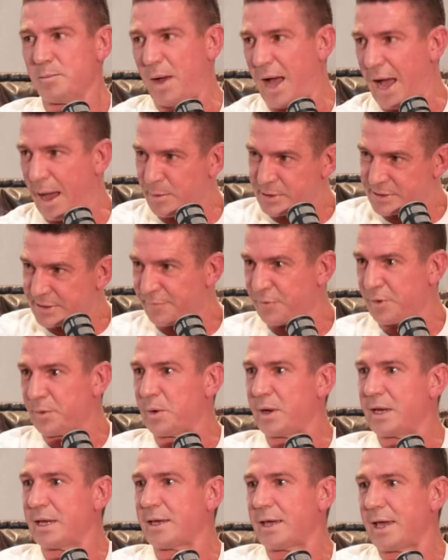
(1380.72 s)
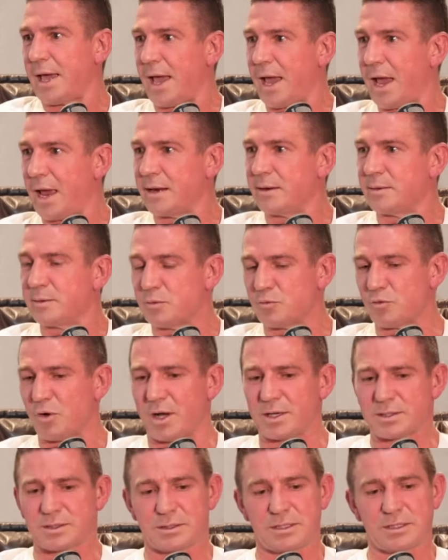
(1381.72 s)
Barbies every weekend.
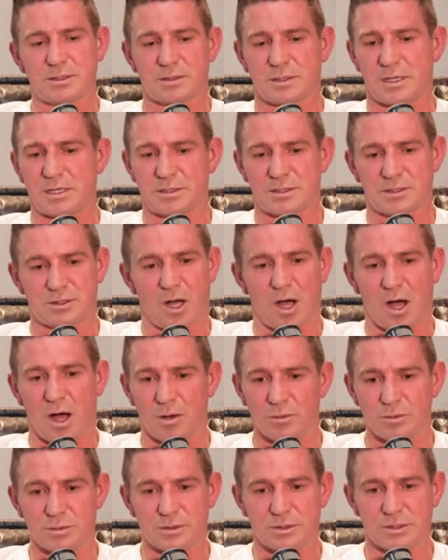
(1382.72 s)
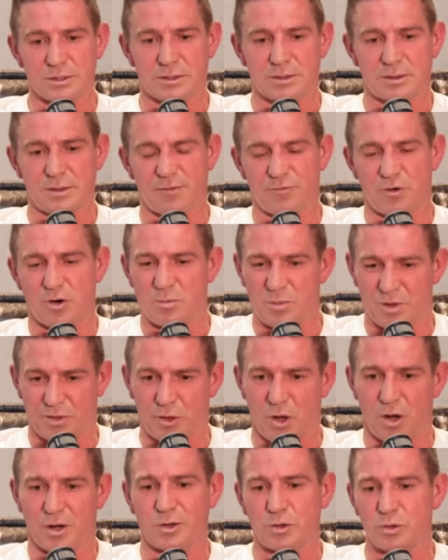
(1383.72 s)
Ross, his style was just very
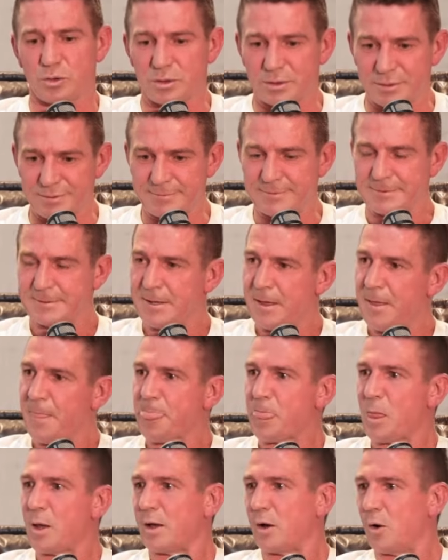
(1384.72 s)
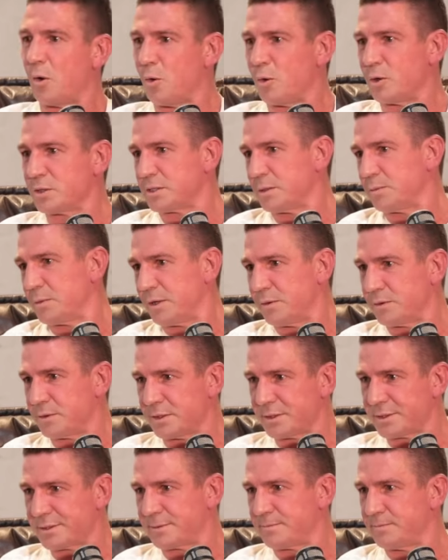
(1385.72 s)
methodical and awesome. You'd
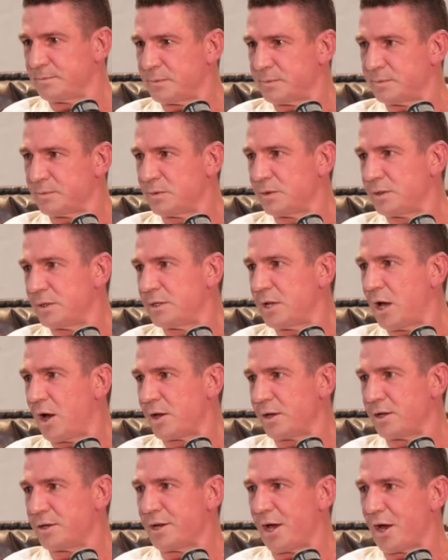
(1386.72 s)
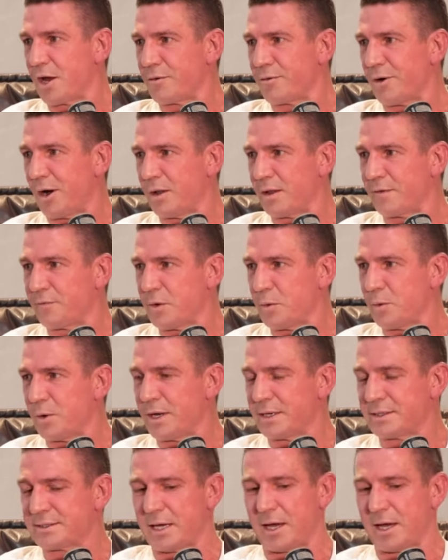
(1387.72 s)
know your role every week.